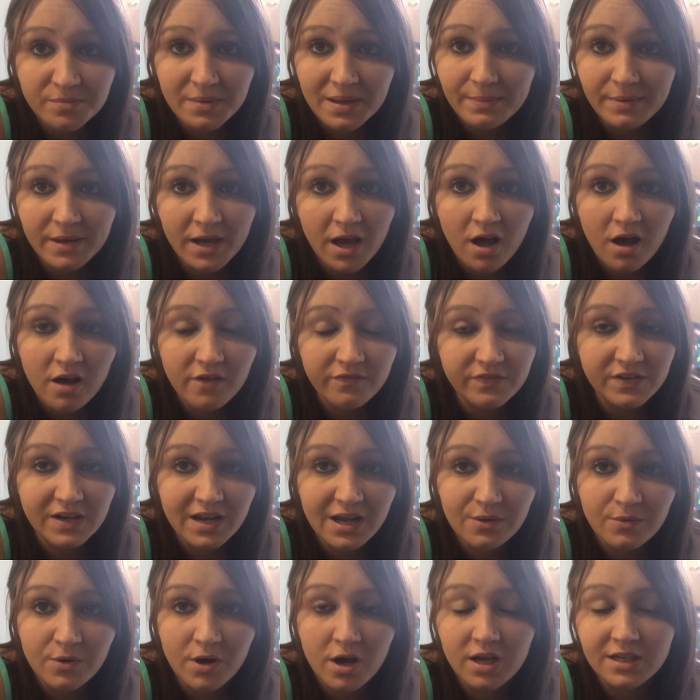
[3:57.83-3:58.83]
maybe half an
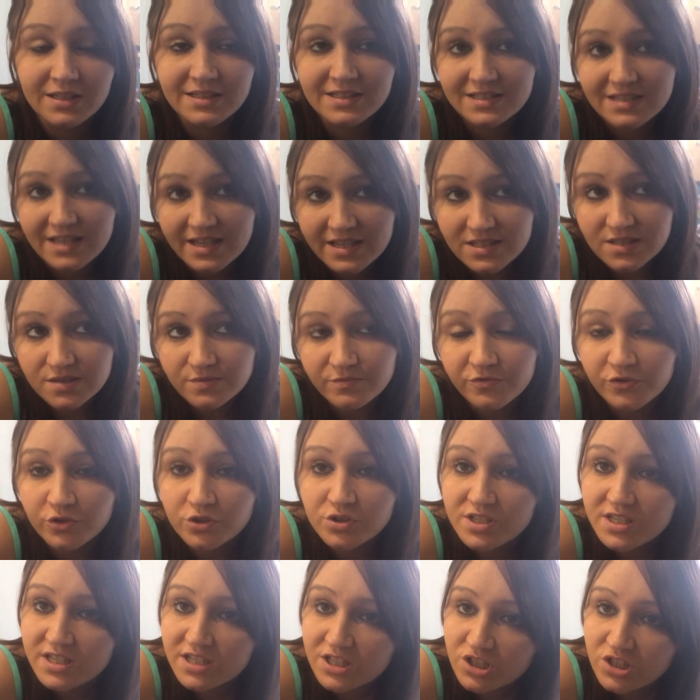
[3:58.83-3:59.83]
hour. I did get some
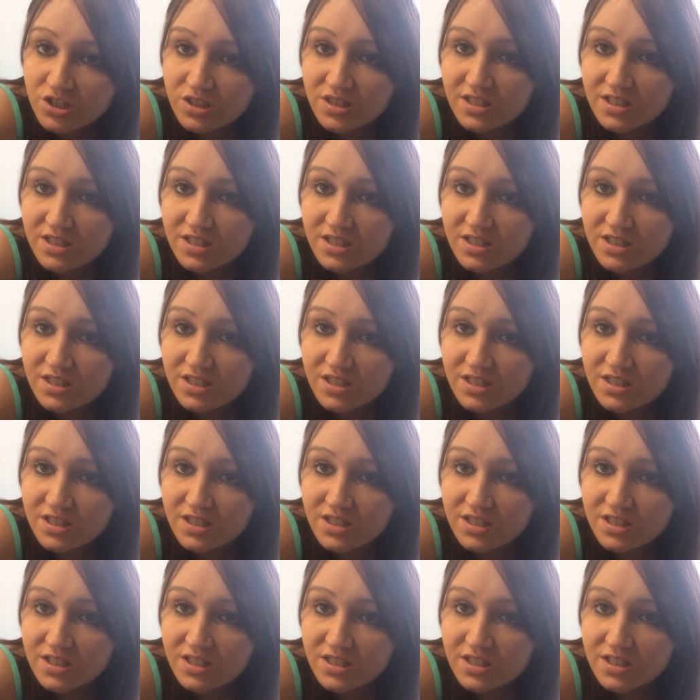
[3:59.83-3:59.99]
footage